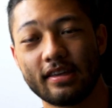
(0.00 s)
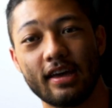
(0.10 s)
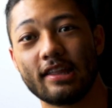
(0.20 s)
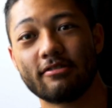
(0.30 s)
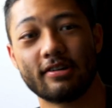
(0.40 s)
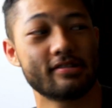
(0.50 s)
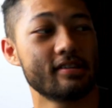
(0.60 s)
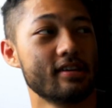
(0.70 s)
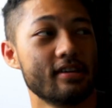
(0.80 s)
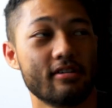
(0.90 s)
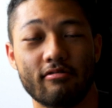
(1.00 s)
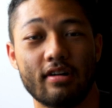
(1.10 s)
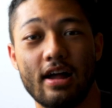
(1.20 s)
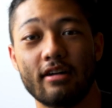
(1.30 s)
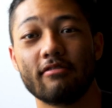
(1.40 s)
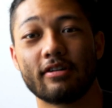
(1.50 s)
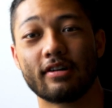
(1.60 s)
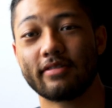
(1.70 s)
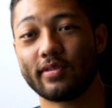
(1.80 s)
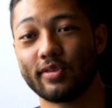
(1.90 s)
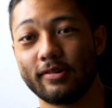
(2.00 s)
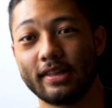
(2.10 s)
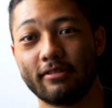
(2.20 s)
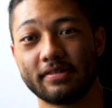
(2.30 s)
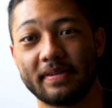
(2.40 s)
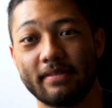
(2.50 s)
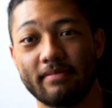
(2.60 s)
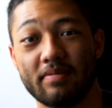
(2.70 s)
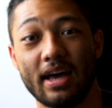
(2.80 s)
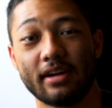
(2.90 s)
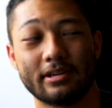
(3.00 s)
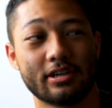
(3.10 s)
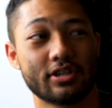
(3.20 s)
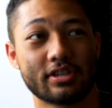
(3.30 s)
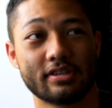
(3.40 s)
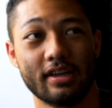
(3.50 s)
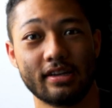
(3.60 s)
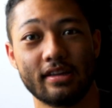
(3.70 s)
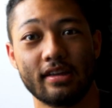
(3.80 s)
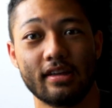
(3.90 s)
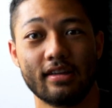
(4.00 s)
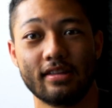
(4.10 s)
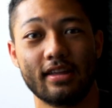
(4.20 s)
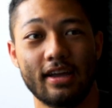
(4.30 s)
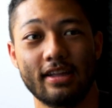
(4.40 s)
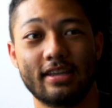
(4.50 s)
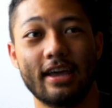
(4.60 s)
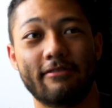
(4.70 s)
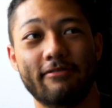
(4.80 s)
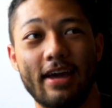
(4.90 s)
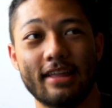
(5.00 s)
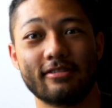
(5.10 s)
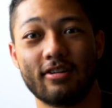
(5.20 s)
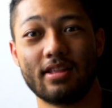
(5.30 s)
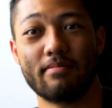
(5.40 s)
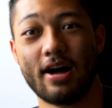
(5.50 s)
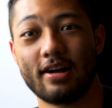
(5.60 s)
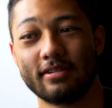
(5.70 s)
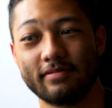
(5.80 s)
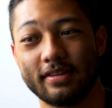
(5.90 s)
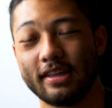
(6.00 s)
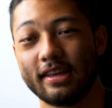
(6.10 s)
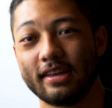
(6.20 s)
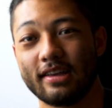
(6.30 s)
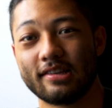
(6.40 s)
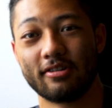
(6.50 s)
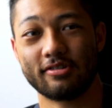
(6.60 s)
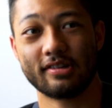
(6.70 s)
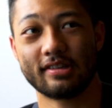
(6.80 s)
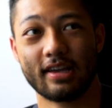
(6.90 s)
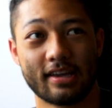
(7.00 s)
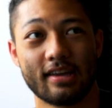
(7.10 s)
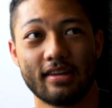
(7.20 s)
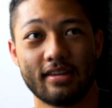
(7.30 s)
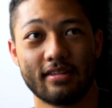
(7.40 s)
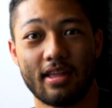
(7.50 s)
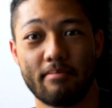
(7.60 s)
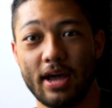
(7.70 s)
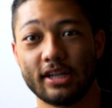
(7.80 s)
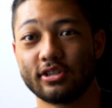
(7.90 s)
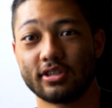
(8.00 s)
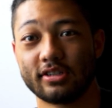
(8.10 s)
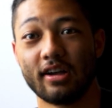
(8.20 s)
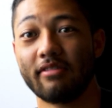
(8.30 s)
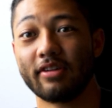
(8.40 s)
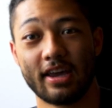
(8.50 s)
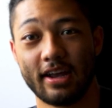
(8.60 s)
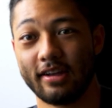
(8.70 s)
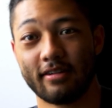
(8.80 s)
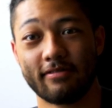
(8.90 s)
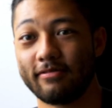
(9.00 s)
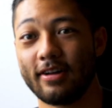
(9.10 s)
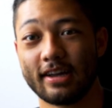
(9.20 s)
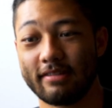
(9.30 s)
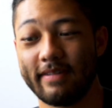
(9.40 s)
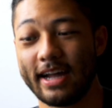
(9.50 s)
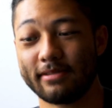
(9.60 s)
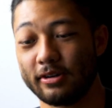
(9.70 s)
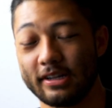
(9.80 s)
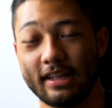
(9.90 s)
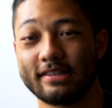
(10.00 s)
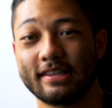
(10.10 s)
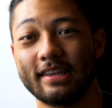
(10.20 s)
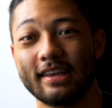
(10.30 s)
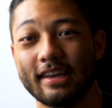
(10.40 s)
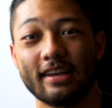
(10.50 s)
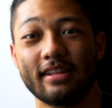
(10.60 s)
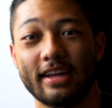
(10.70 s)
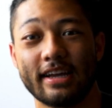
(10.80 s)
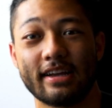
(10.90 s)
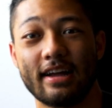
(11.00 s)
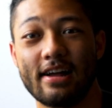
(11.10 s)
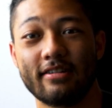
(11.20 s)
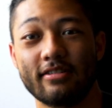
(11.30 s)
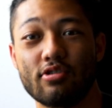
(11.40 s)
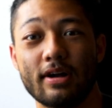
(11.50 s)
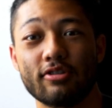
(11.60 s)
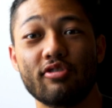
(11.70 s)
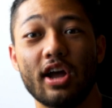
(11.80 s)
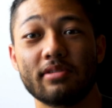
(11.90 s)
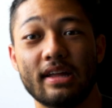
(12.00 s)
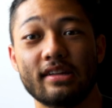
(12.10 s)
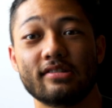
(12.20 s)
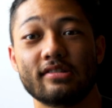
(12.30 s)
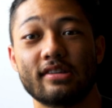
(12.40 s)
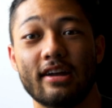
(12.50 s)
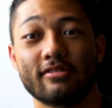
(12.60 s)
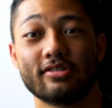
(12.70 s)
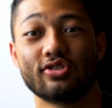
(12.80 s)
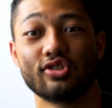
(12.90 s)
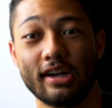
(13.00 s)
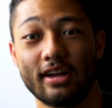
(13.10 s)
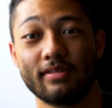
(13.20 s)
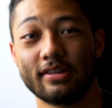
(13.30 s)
Anyways, I don't feel comfortable doing that with my MacBook just because like the intake fans are on the bottom, so it's just like the bed's just suffocating your fucking MacBook, and that's like, I don't know about you guys, but that scares the shit out of me.